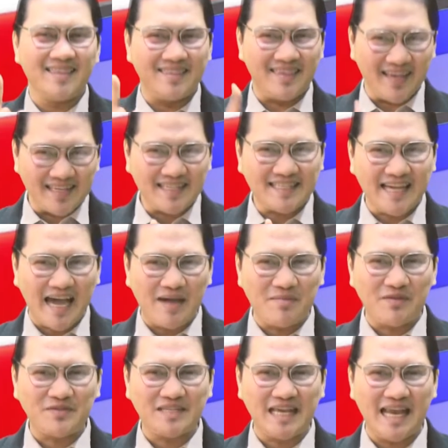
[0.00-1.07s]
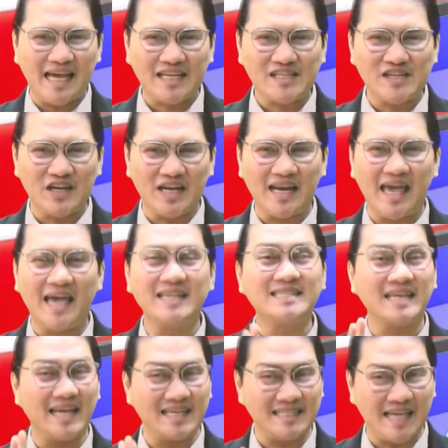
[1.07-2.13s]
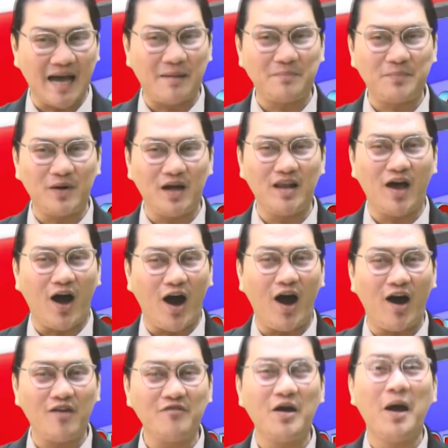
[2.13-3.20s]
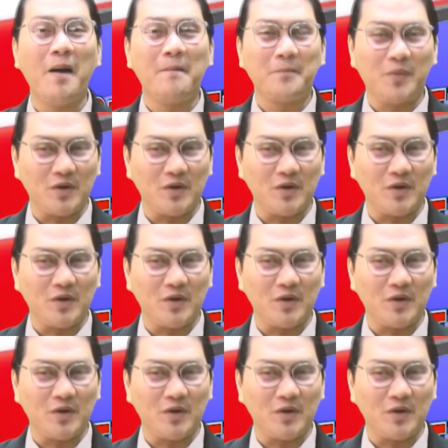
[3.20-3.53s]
This time of selection is an example of